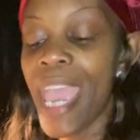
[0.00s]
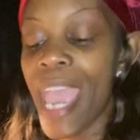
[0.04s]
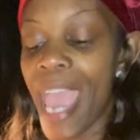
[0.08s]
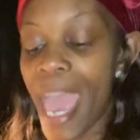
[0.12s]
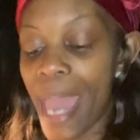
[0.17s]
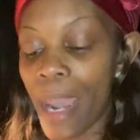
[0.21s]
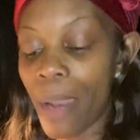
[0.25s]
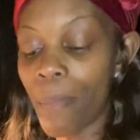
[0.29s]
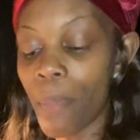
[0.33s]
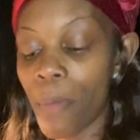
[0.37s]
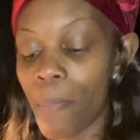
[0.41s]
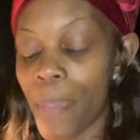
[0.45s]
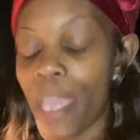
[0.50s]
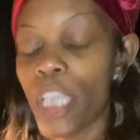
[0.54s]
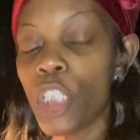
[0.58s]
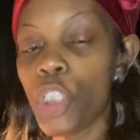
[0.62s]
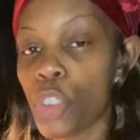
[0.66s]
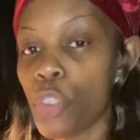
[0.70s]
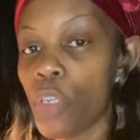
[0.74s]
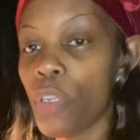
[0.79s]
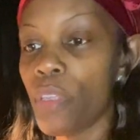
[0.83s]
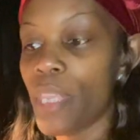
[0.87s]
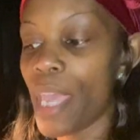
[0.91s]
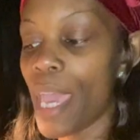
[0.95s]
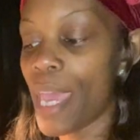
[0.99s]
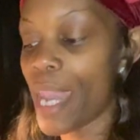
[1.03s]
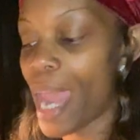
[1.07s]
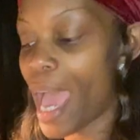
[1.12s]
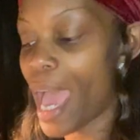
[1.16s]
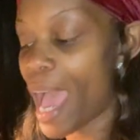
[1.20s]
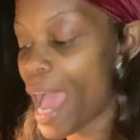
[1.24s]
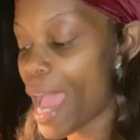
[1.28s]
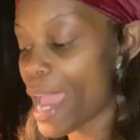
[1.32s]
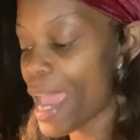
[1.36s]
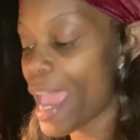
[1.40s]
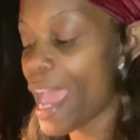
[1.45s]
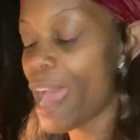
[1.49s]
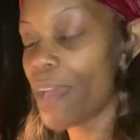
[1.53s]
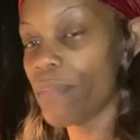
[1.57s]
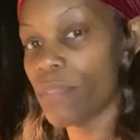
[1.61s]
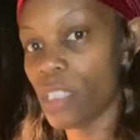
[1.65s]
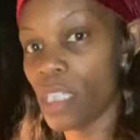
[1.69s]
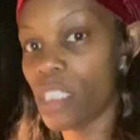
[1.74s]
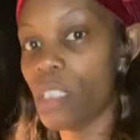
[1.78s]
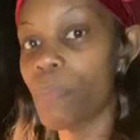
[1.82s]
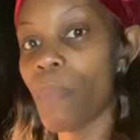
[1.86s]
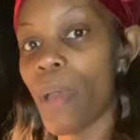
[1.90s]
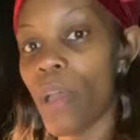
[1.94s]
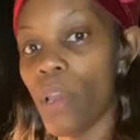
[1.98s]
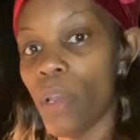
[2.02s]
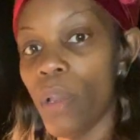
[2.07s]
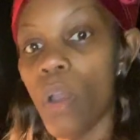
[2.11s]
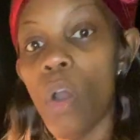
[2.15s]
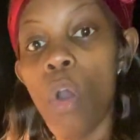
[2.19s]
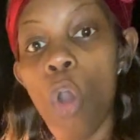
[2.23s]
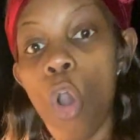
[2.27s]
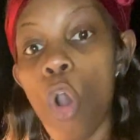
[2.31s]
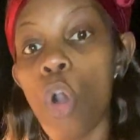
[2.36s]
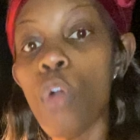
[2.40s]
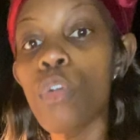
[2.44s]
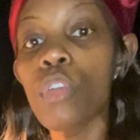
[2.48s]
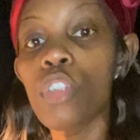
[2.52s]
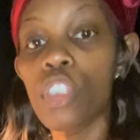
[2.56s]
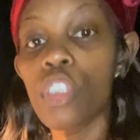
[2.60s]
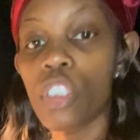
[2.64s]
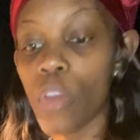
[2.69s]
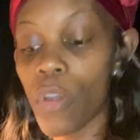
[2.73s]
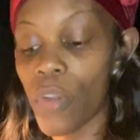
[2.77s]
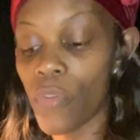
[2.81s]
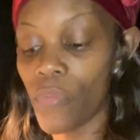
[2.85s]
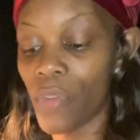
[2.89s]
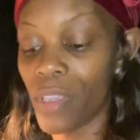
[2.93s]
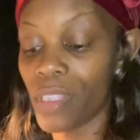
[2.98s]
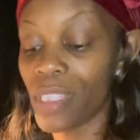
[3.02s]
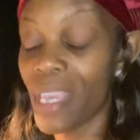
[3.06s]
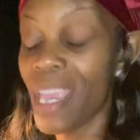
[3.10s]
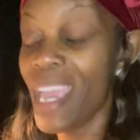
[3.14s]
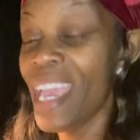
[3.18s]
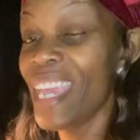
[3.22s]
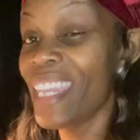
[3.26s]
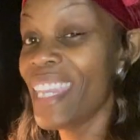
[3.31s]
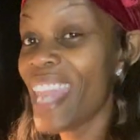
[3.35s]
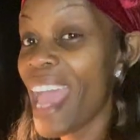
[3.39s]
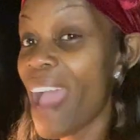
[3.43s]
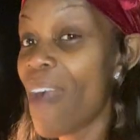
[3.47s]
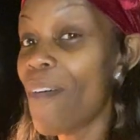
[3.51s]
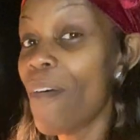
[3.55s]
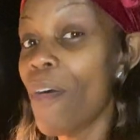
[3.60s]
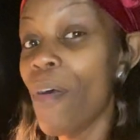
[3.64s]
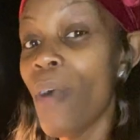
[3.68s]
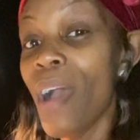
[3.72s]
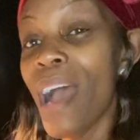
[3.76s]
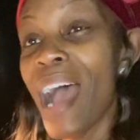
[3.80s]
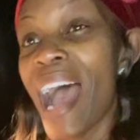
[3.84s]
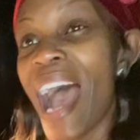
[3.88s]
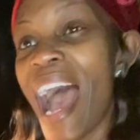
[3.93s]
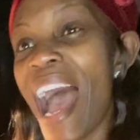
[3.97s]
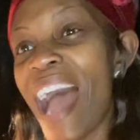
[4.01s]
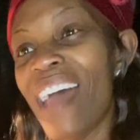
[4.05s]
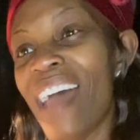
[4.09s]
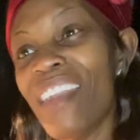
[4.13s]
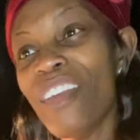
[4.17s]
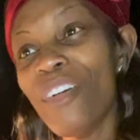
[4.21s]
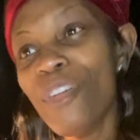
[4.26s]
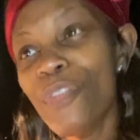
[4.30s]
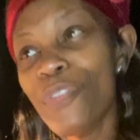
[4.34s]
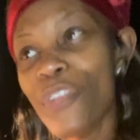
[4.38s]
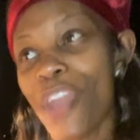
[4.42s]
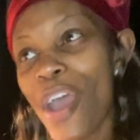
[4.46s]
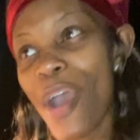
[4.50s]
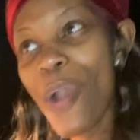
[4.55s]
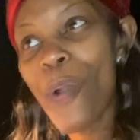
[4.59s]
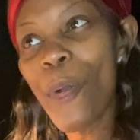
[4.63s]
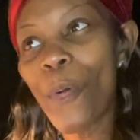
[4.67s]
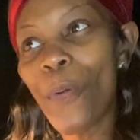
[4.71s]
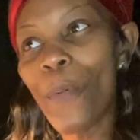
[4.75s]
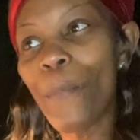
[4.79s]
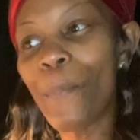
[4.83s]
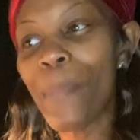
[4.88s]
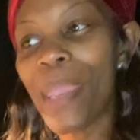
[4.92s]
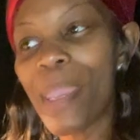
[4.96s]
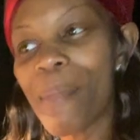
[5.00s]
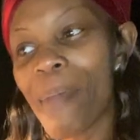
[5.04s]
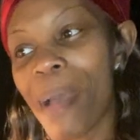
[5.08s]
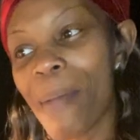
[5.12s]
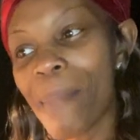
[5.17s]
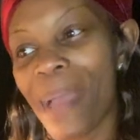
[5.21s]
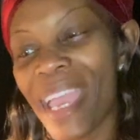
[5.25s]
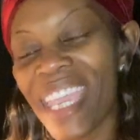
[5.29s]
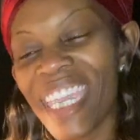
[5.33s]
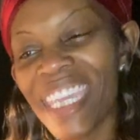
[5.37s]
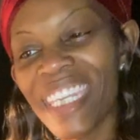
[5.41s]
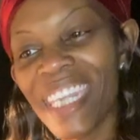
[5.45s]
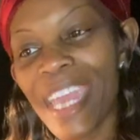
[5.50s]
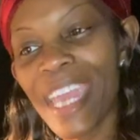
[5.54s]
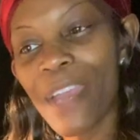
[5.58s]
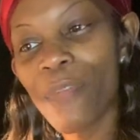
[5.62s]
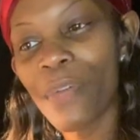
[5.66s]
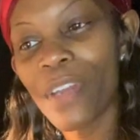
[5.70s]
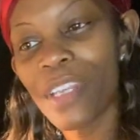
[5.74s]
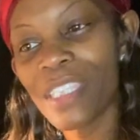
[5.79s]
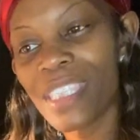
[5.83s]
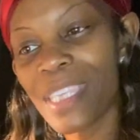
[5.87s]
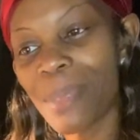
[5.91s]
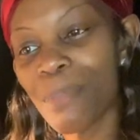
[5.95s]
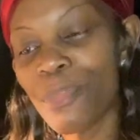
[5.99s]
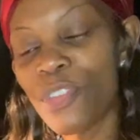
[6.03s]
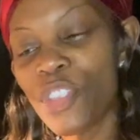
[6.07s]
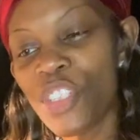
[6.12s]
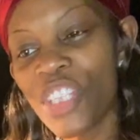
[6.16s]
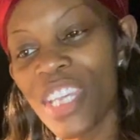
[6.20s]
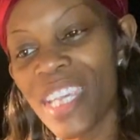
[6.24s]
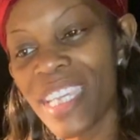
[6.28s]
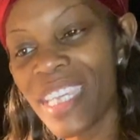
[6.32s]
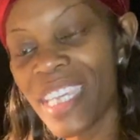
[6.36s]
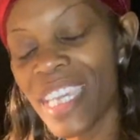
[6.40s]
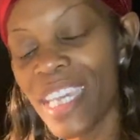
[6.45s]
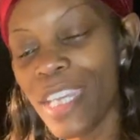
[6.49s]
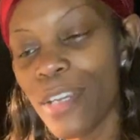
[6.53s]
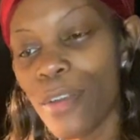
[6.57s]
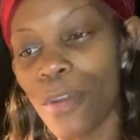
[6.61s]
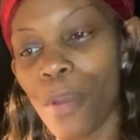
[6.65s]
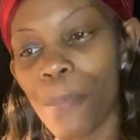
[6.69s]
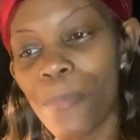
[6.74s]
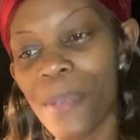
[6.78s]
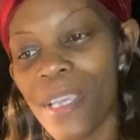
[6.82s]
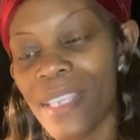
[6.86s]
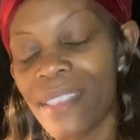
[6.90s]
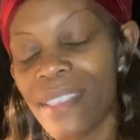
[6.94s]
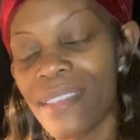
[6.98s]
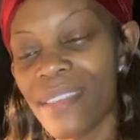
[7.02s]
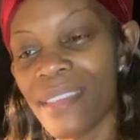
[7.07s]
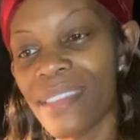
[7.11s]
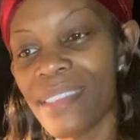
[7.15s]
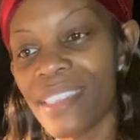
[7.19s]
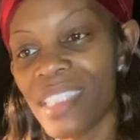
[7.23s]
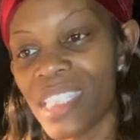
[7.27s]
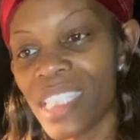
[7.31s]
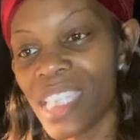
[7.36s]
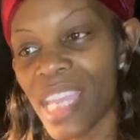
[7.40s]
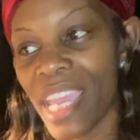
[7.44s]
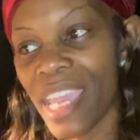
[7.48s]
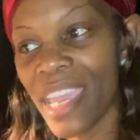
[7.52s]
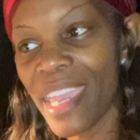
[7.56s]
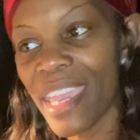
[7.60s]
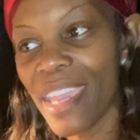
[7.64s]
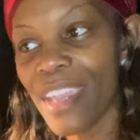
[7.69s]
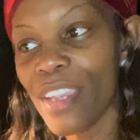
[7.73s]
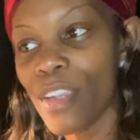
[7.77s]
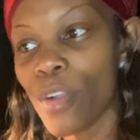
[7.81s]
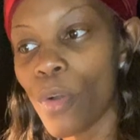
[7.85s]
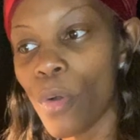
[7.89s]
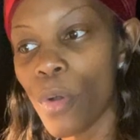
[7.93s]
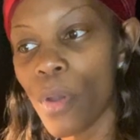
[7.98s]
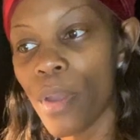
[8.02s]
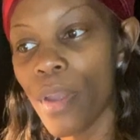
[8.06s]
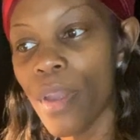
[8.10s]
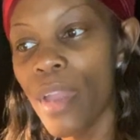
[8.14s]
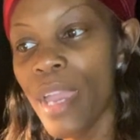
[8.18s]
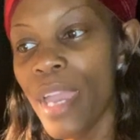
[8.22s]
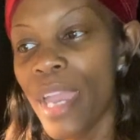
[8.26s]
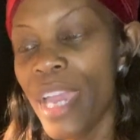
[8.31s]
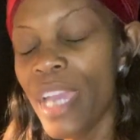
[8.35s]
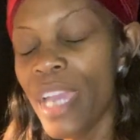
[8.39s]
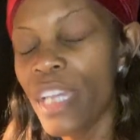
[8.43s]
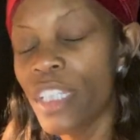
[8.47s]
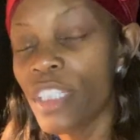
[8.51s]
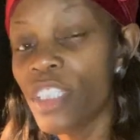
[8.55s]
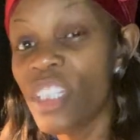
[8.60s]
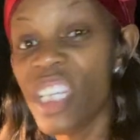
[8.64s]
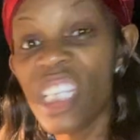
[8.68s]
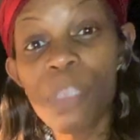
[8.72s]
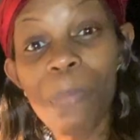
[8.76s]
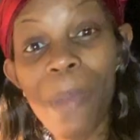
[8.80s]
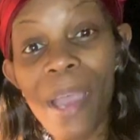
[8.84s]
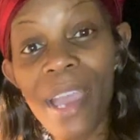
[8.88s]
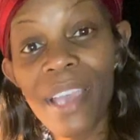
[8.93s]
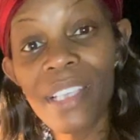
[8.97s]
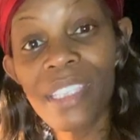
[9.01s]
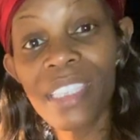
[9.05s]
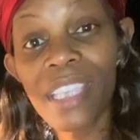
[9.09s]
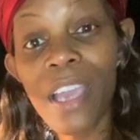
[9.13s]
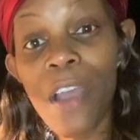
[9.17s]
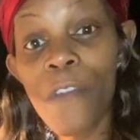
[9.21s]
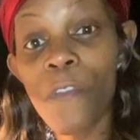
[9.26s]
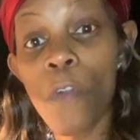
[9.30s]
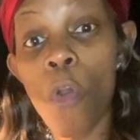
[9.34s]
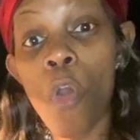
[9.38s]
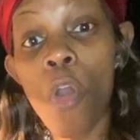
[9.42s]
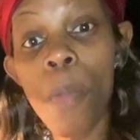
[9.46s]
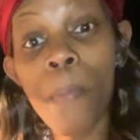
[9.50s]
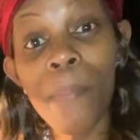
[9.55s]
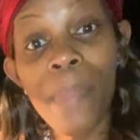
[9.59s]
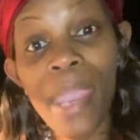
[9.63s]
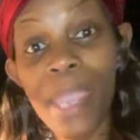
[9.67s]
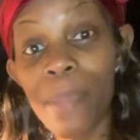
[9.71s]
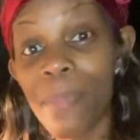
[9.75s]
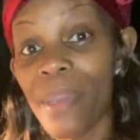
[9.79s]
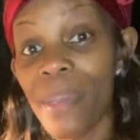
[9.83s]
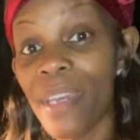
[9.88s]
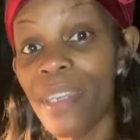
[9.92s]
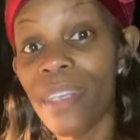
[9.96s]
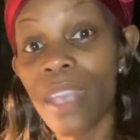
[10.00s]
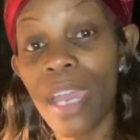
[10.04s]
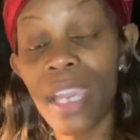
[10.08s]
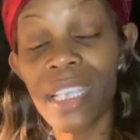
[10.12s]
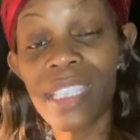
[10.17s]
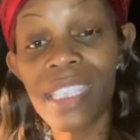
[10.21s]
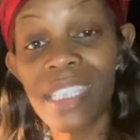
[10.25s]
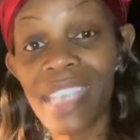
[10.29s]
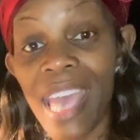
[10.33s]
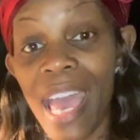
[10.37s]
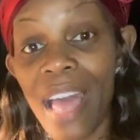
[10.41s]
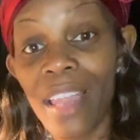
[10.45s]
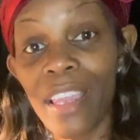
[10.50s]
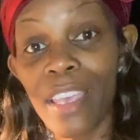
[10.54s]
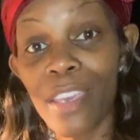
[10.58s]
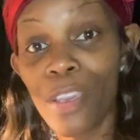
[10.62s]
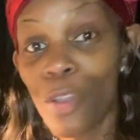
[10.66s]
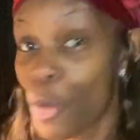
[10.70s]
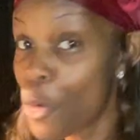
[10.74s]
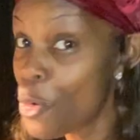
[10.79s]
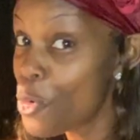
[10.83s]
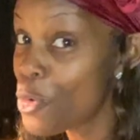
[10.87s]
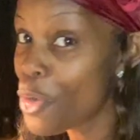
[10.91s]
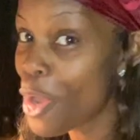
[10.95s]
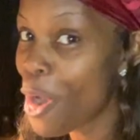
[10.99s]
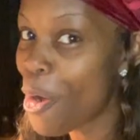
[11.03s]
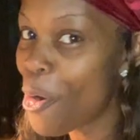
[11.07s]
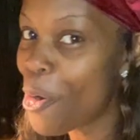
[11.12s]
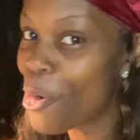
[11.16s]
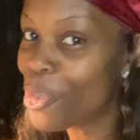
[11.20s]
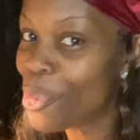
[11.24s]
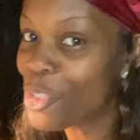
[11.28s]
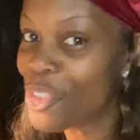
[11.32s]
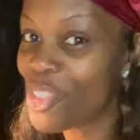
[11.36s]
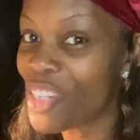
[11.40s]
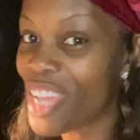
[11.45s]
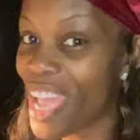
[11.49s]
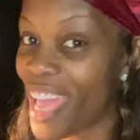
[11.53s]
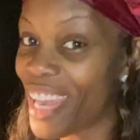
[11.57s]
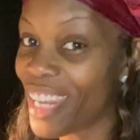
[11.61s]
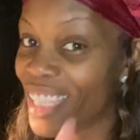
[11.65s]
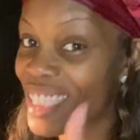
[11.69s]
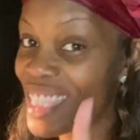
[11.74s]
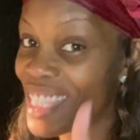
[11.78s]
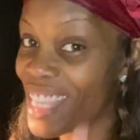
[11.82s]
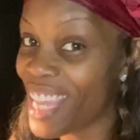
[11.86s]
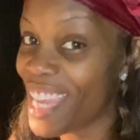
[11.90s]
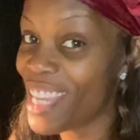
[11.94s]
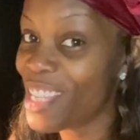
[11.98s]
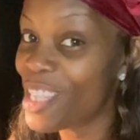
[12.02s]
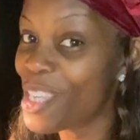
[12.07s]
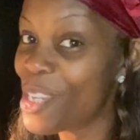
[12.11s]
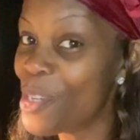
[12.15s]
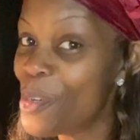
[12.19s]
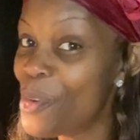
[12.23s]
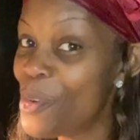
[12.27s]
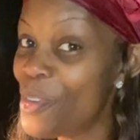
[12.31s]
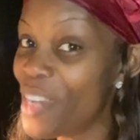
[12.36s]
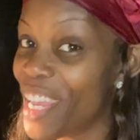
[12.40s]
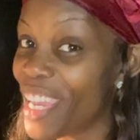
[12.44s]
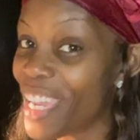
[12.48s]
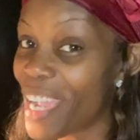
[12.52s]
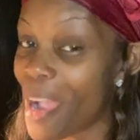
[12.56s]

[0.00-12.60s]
and I'm gonna make sure that I have just my own servings. Now, I don't know, maybe I might eat that with some chicken or a piece of steak or just by itself, or maybe a nice salad. Who knows? You gotta stay tuned and